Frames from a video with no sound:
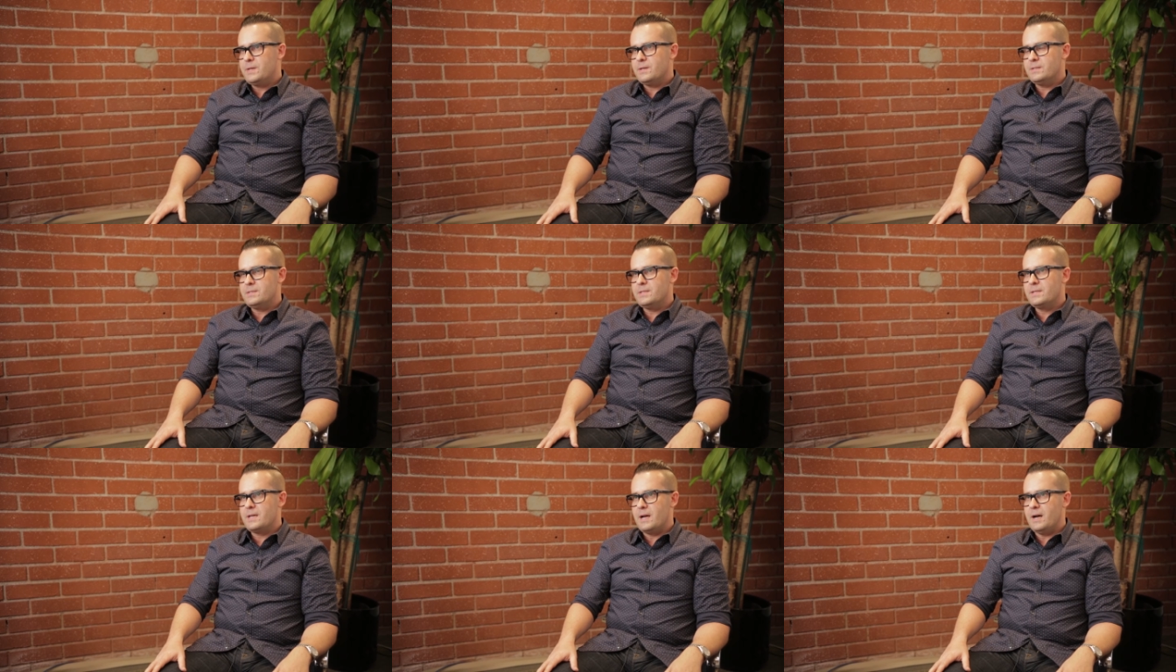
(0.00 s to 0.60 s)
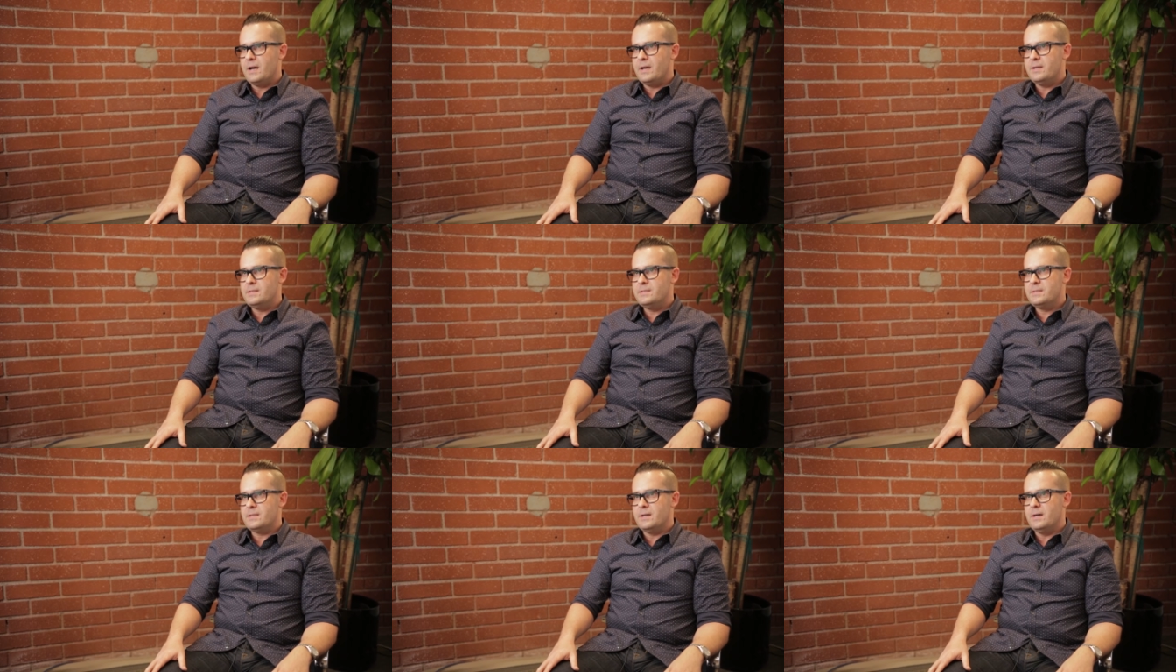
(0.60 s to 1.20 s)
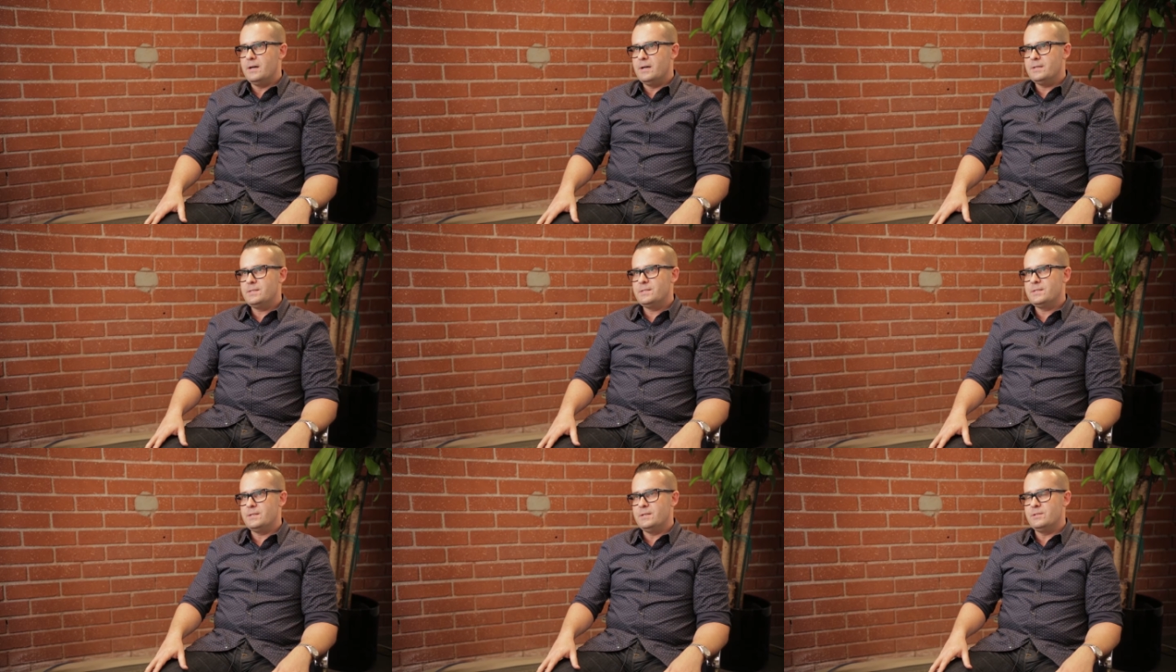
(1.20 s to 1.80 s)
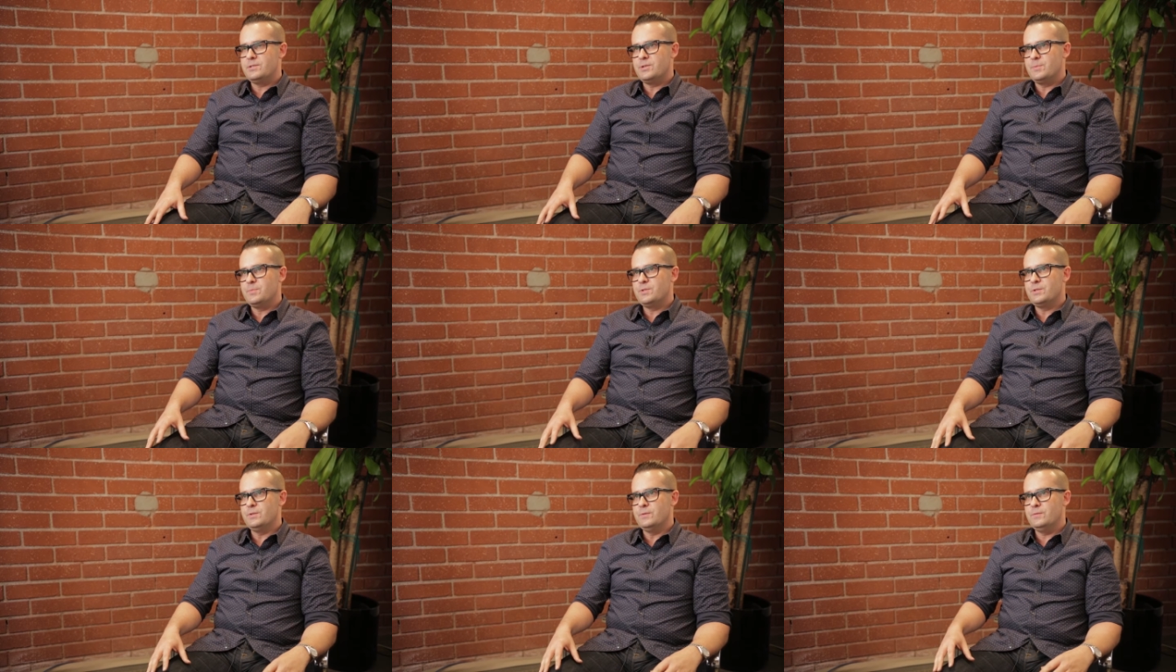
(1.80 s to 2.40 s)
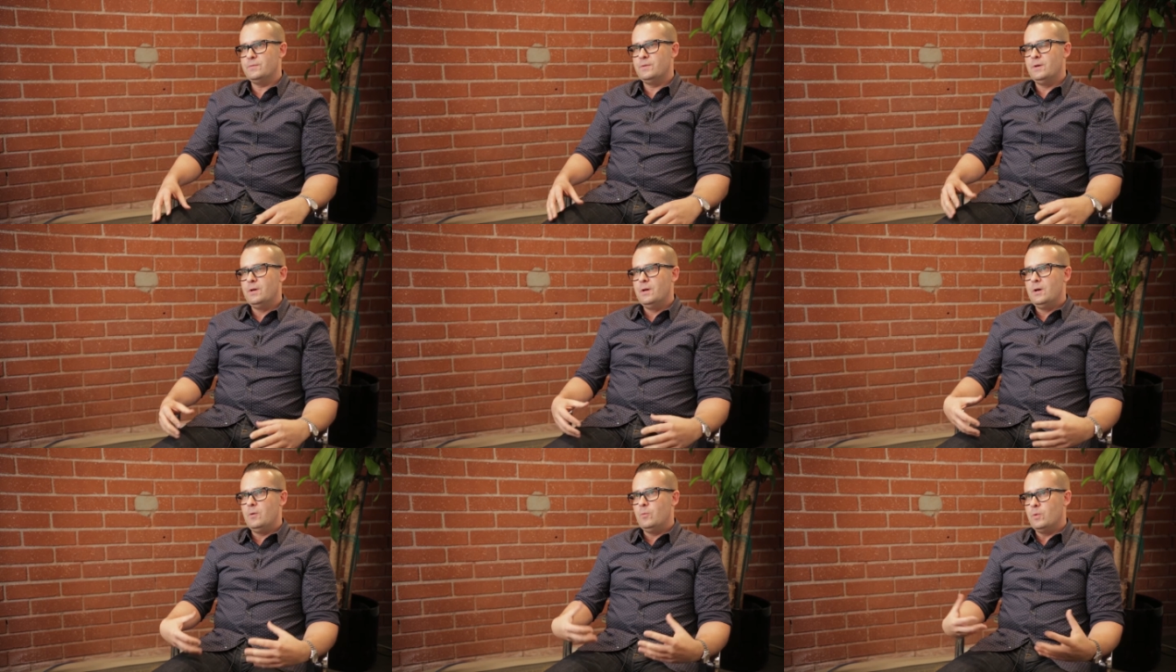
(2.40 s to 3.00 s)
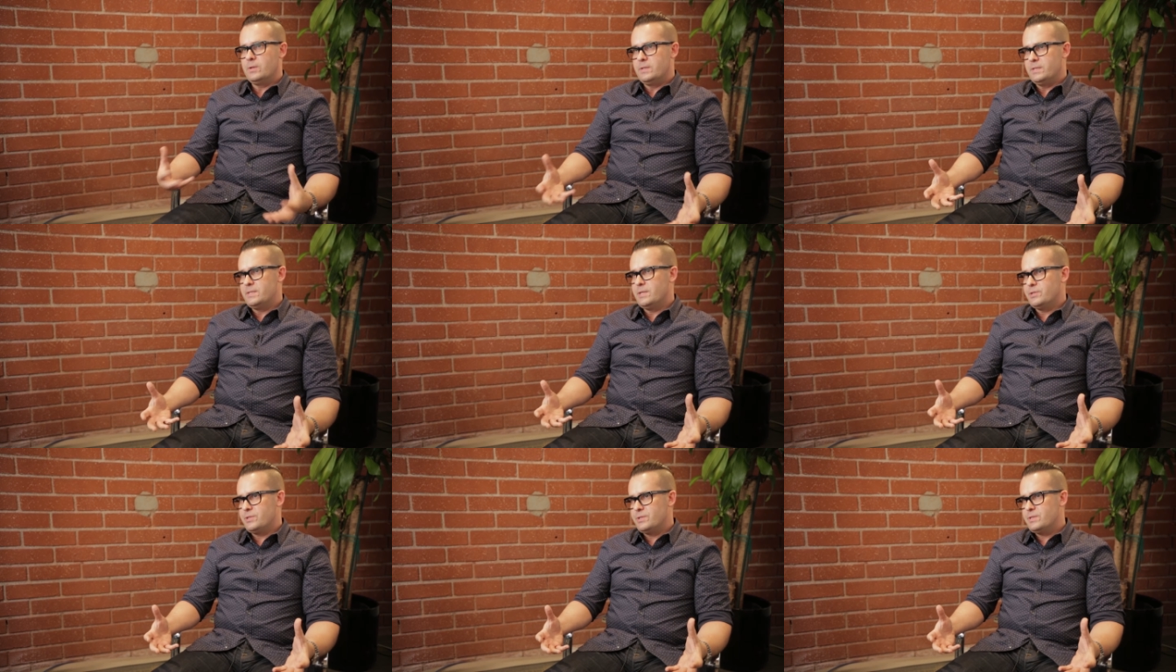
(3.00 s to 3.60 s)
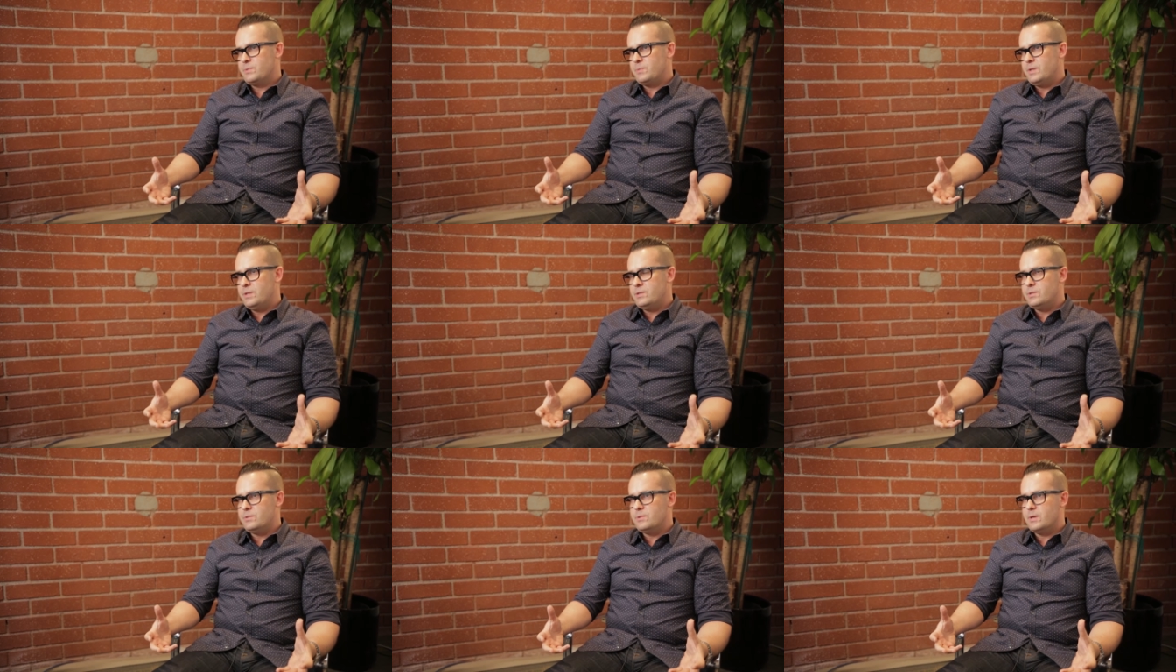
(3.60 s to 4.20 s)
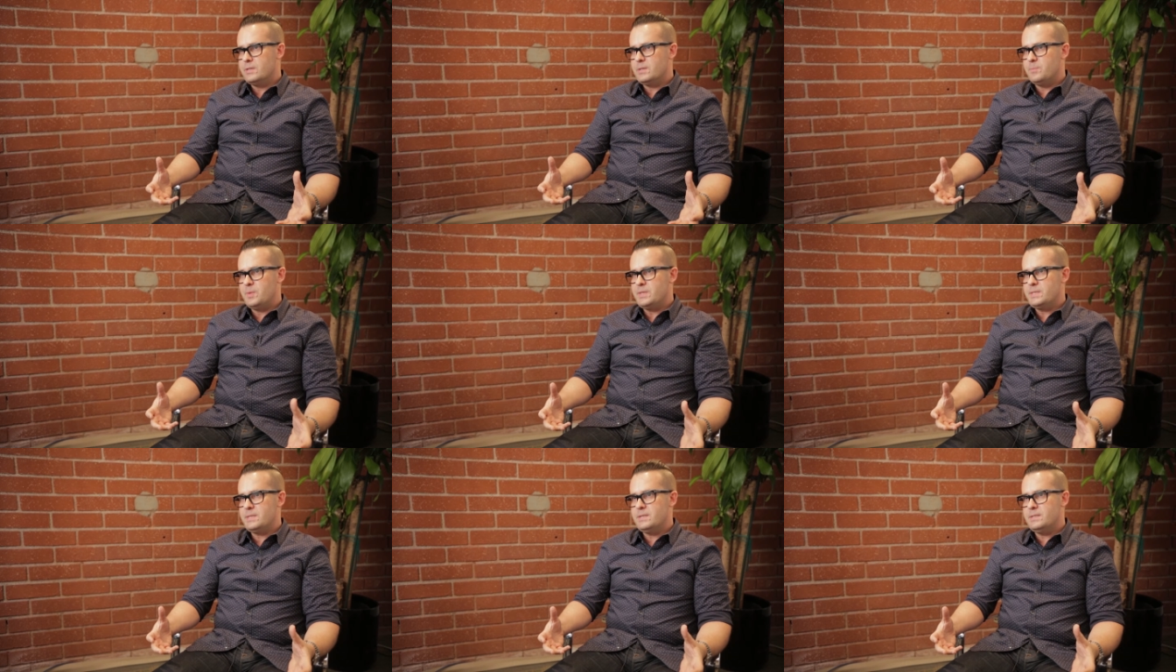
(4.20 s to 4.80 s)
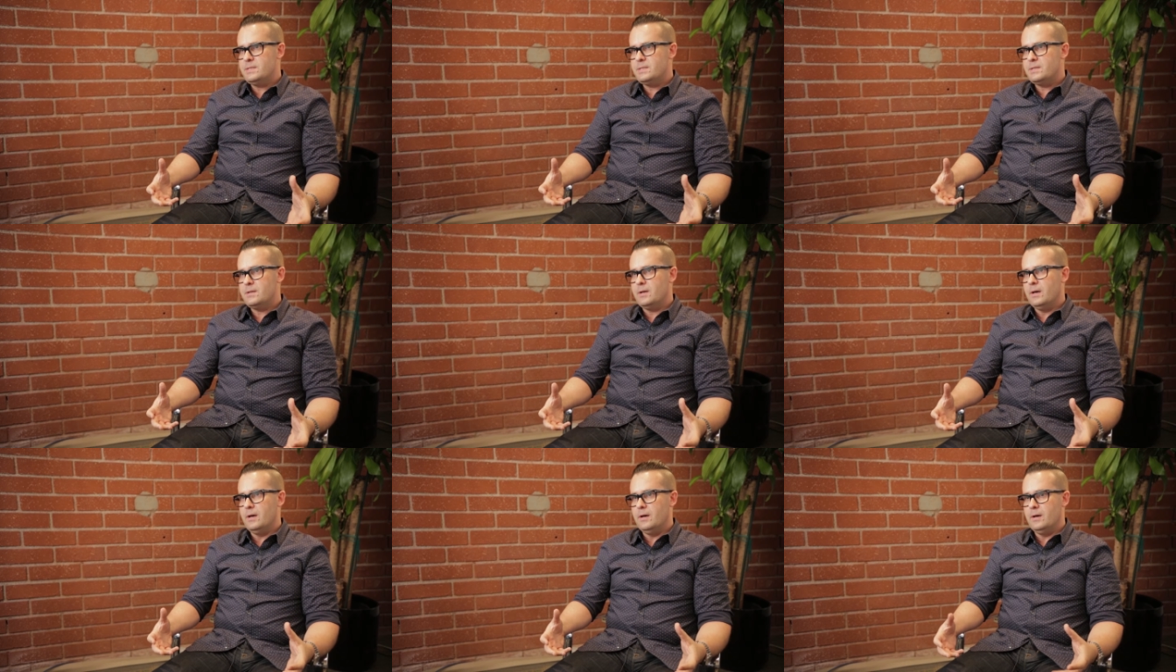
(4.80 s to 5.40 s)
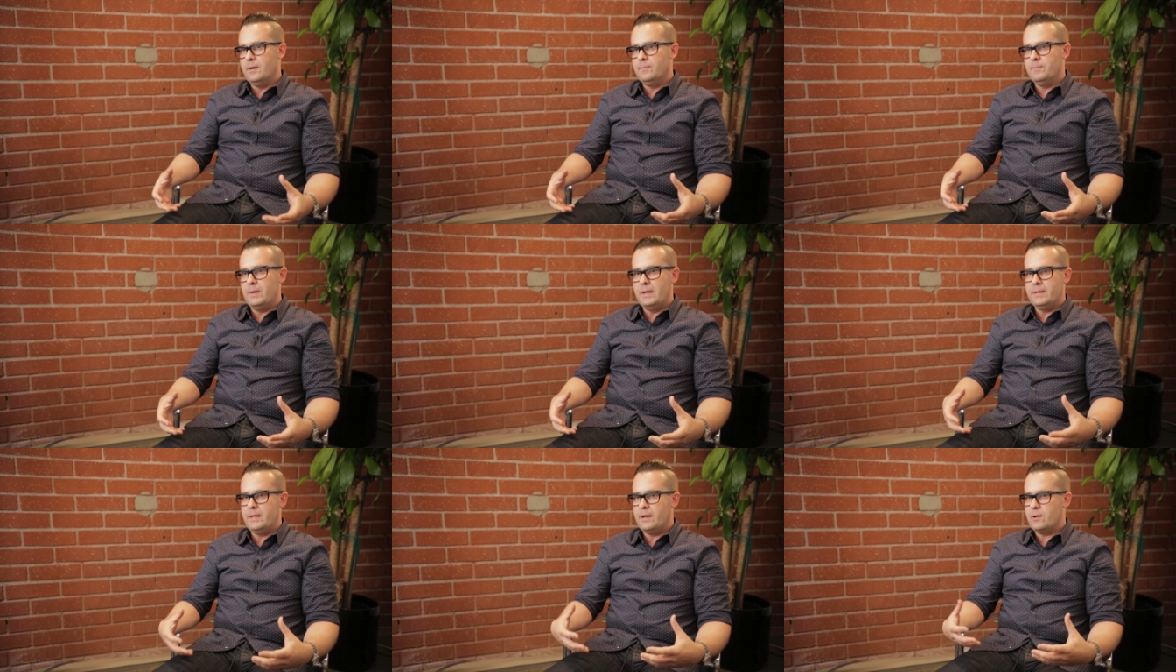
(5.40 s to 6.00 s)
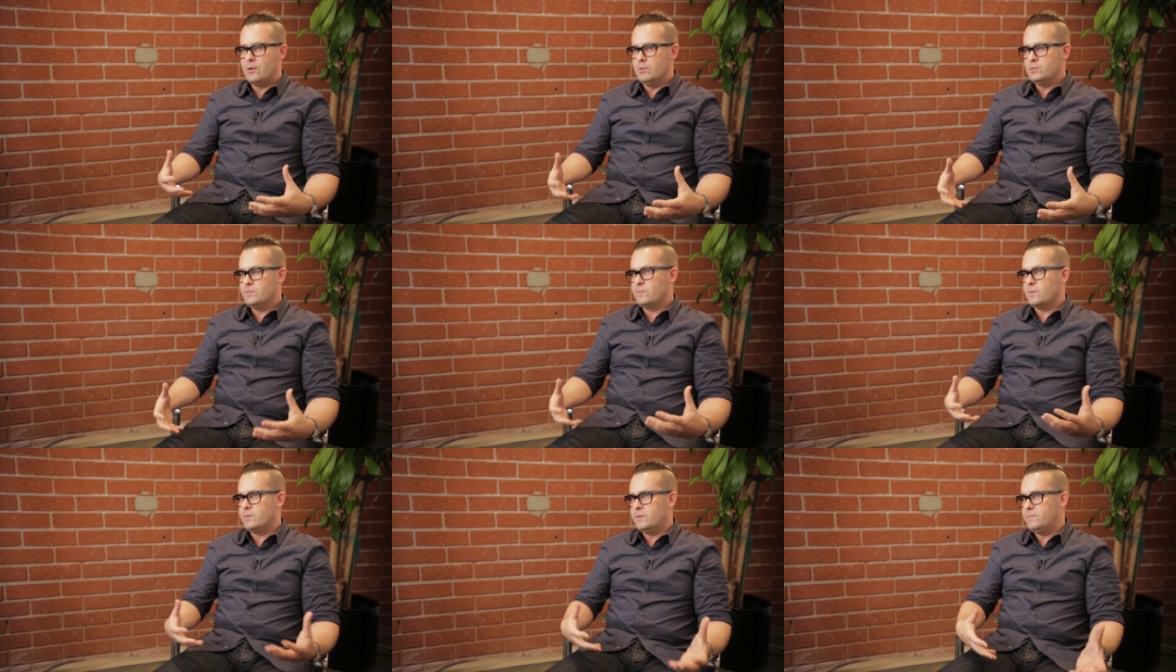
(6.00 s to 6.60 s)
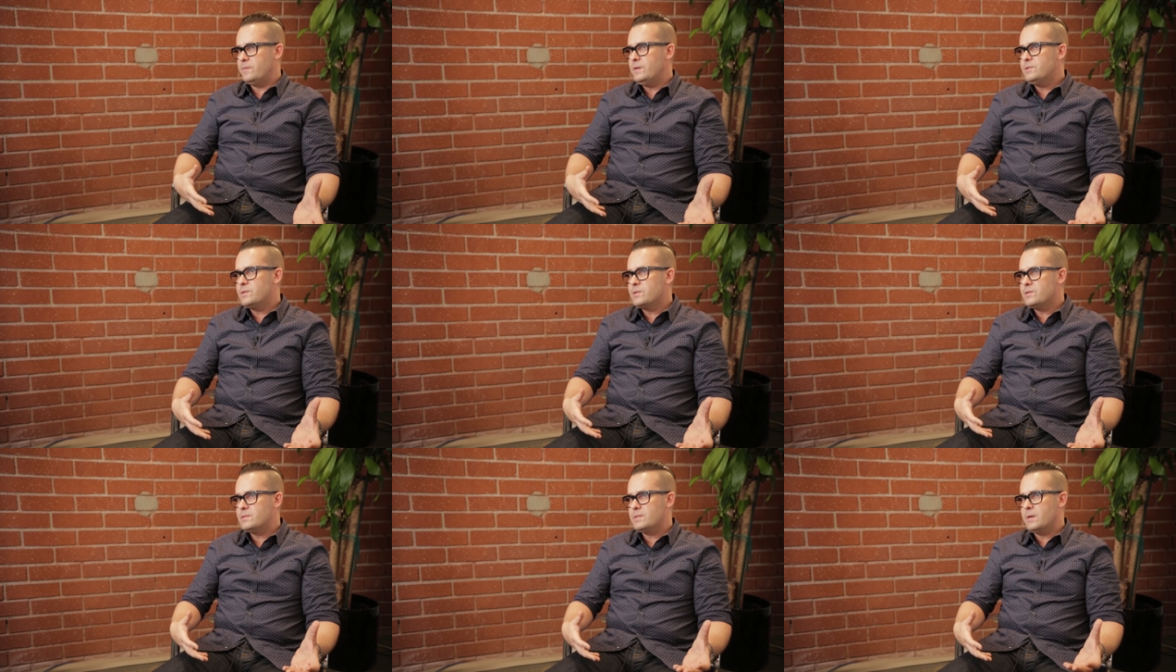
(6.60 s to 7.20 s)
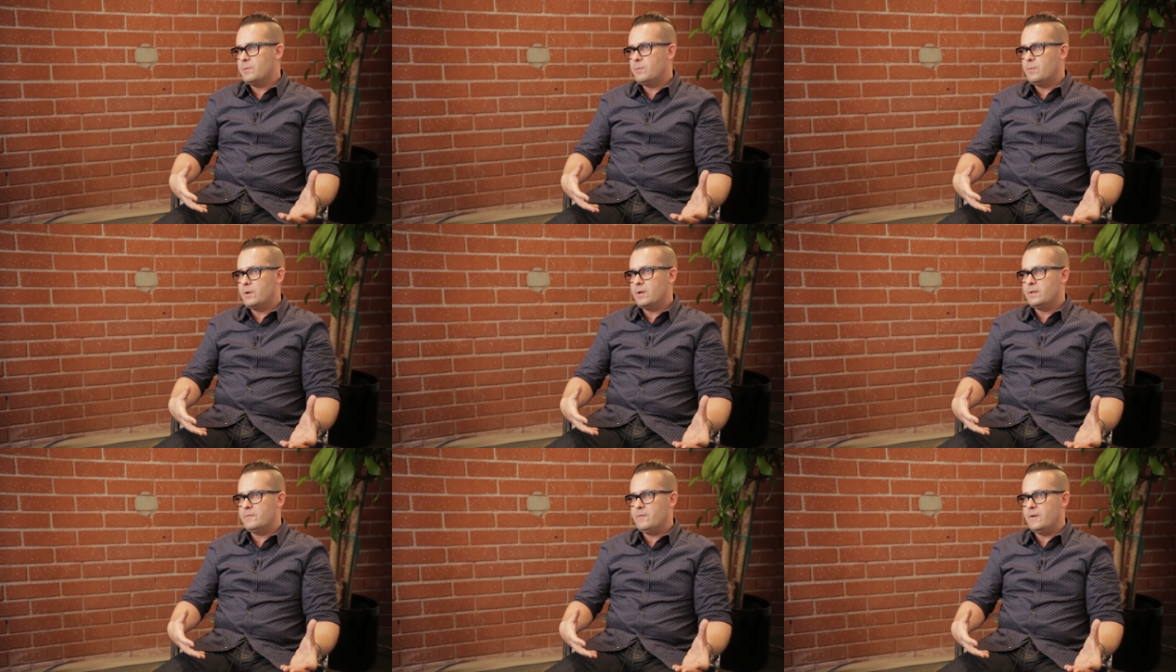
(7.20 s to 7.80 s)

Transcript: because it guides us in terms of what decisions we need to do as a business, um, and that goes for the features that we want to